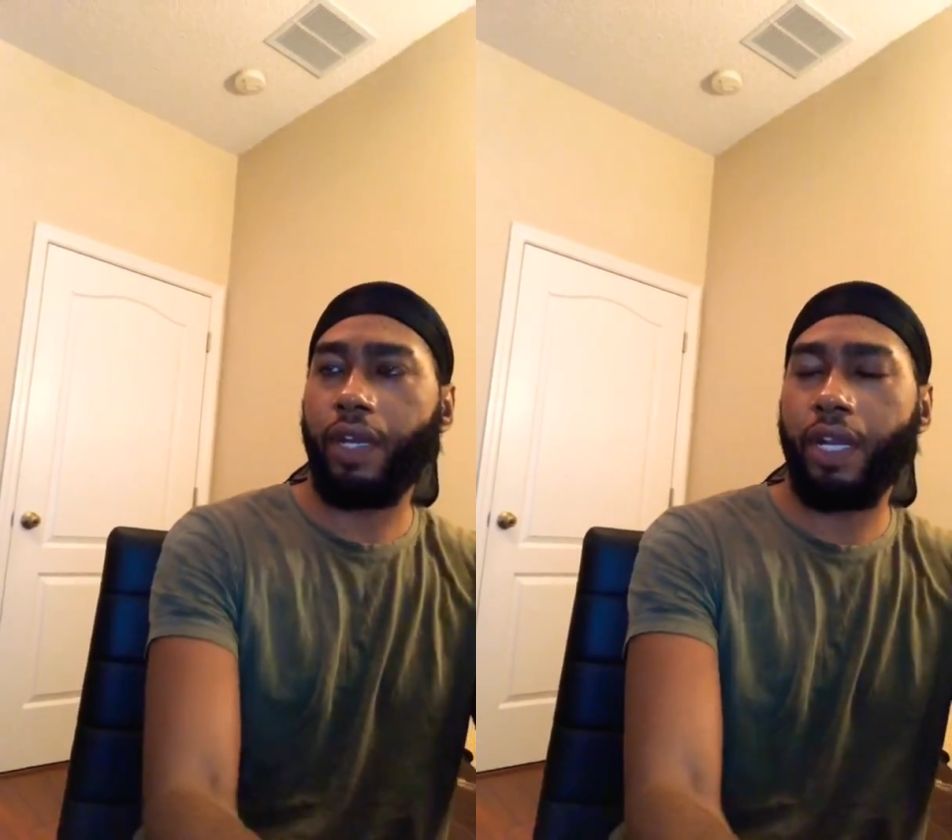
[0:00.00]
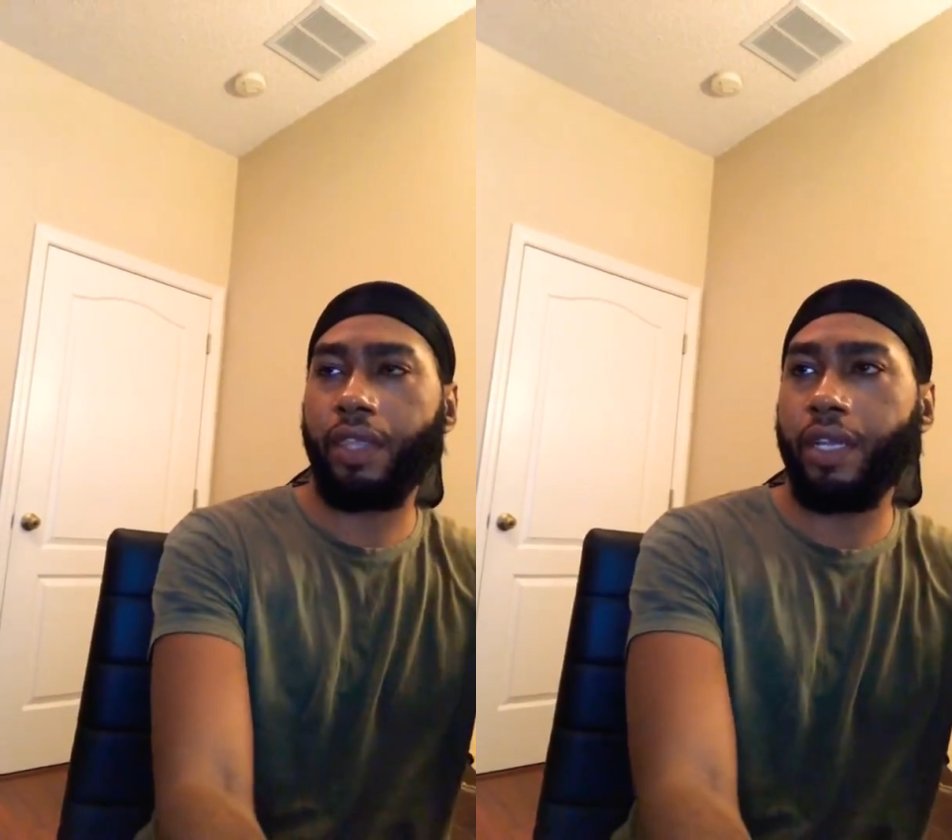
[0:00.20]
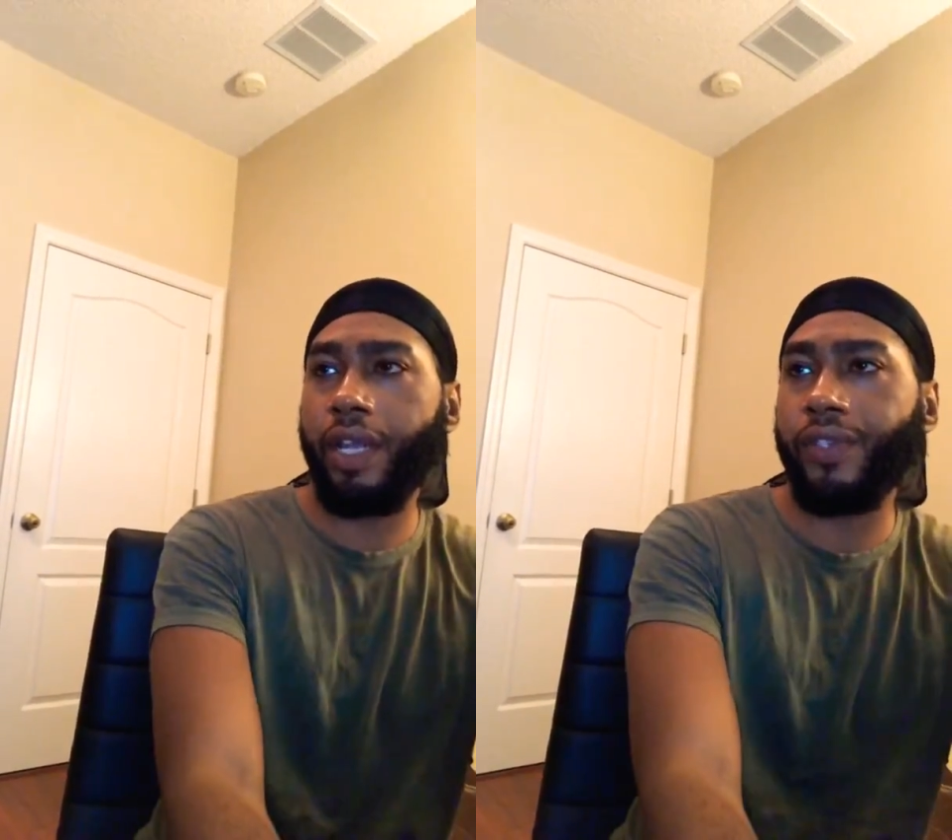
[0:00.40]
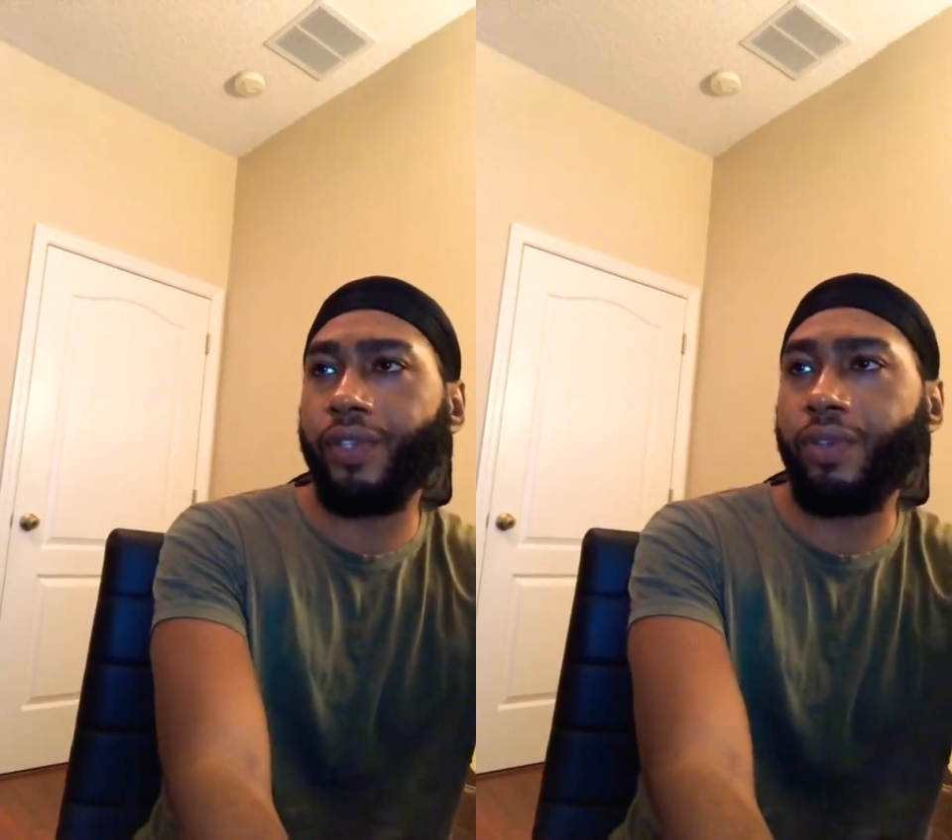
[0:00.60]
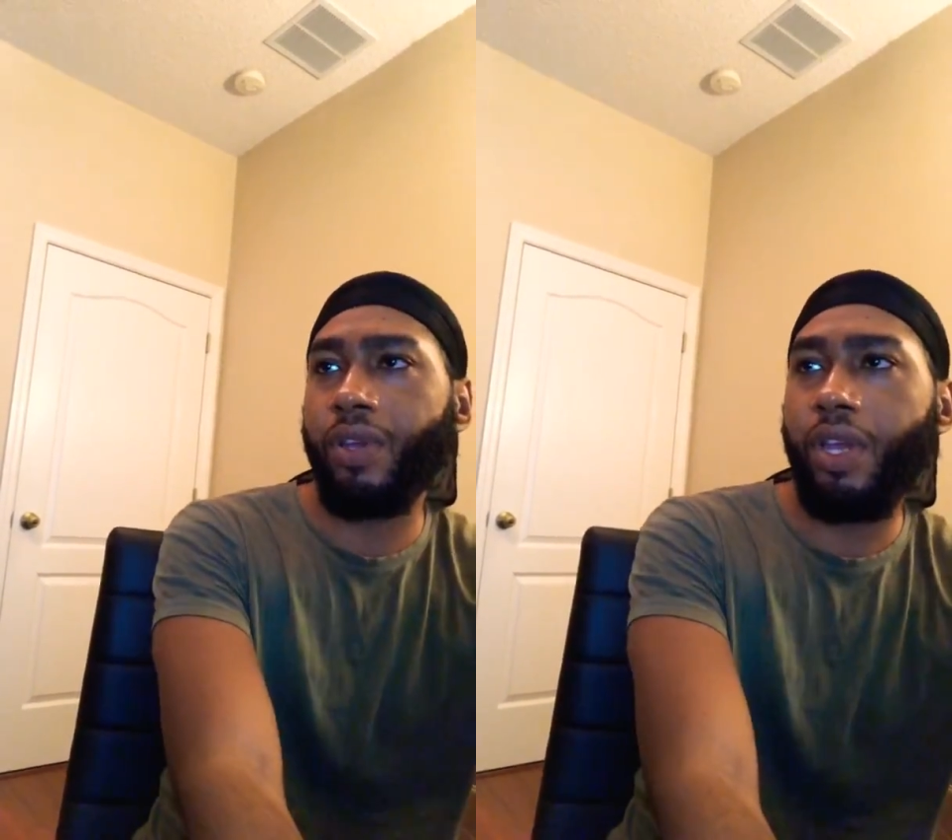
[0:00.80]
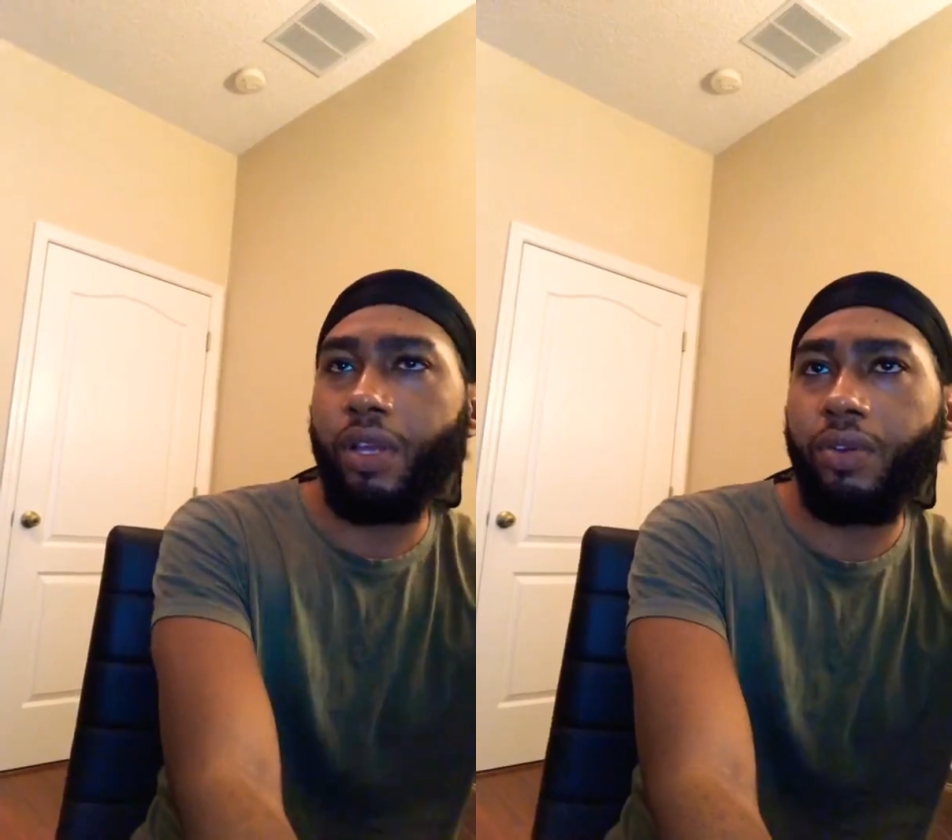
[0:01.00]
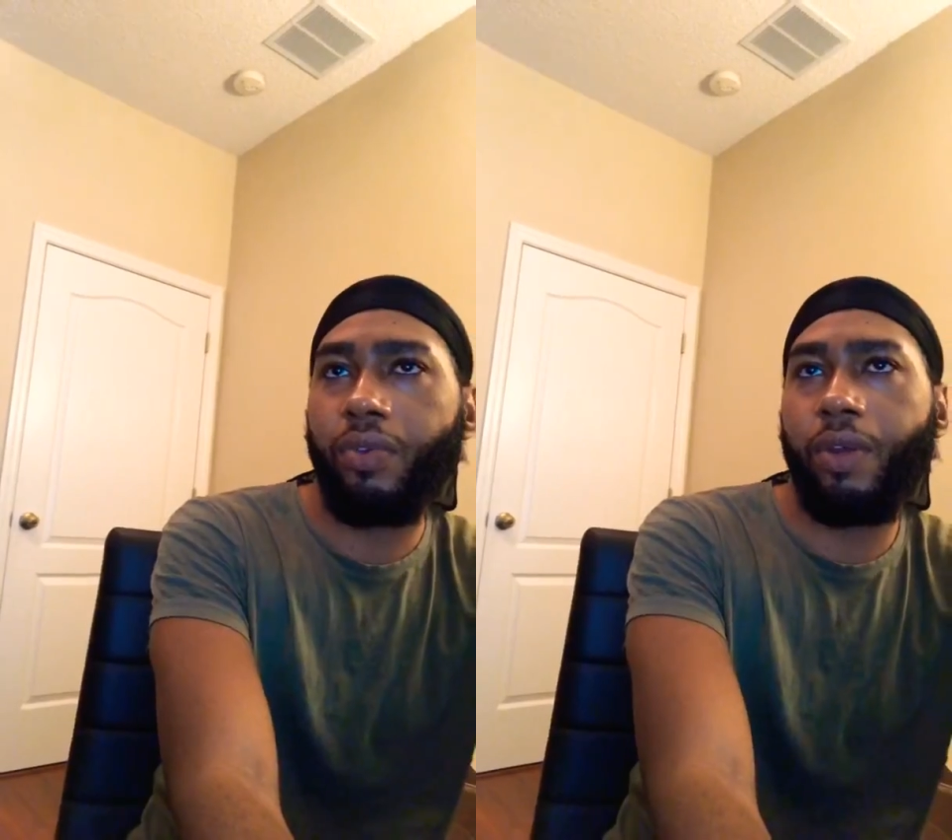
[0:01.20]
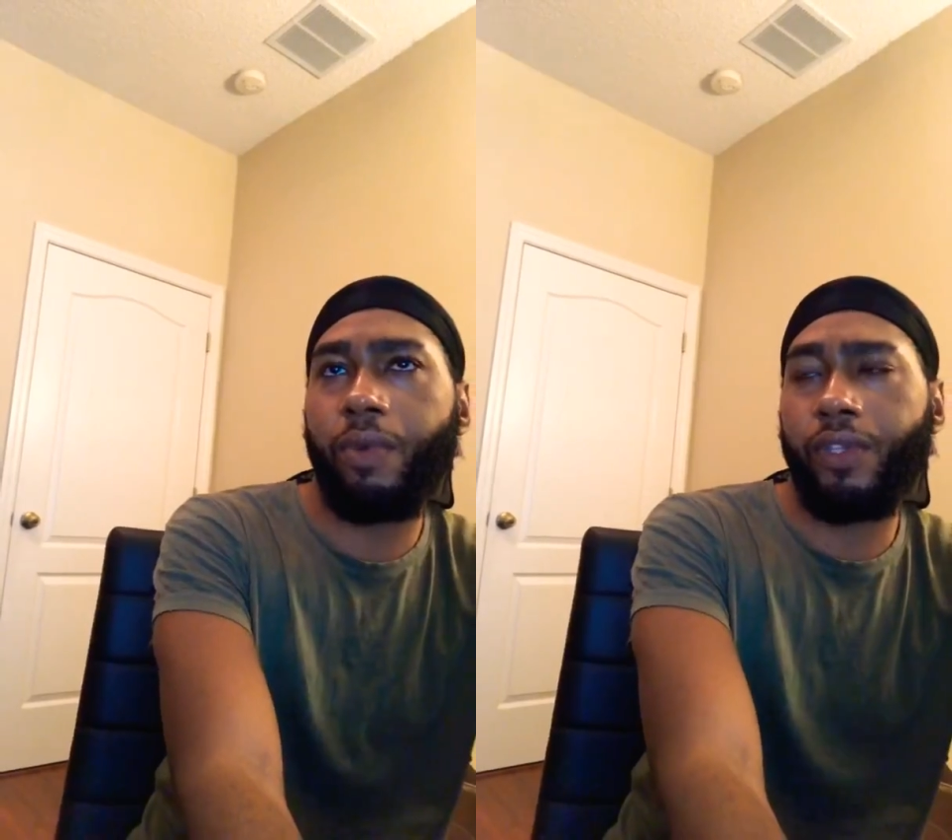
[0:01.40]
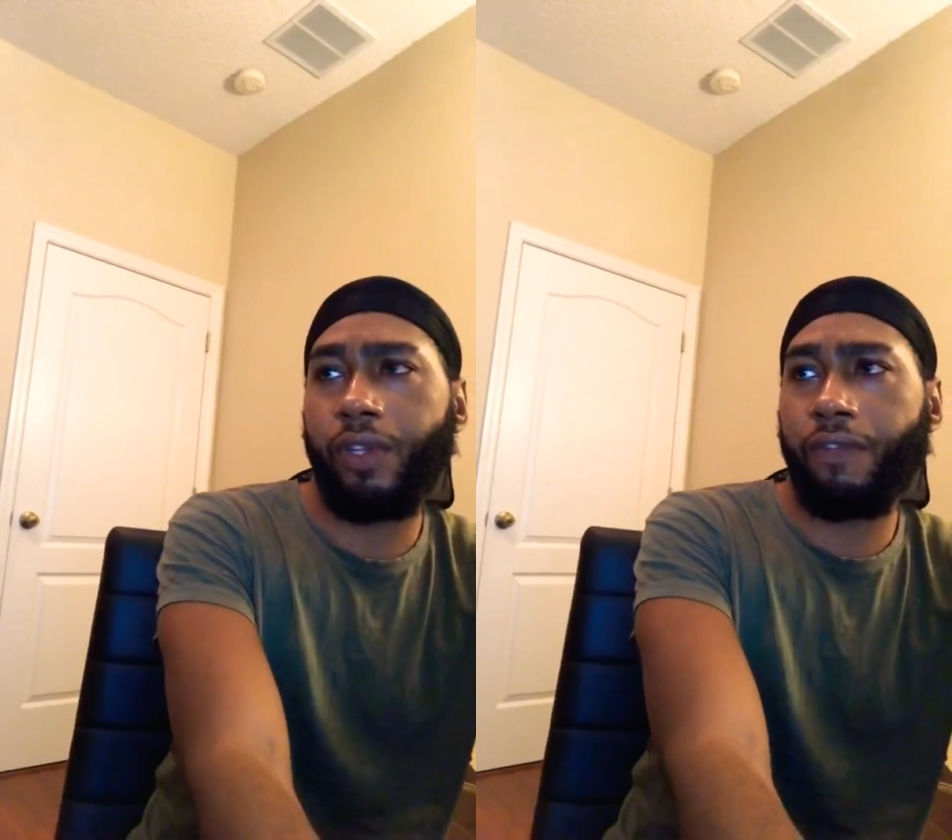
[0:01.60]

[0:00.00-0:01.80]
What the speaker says: I think that's a great way to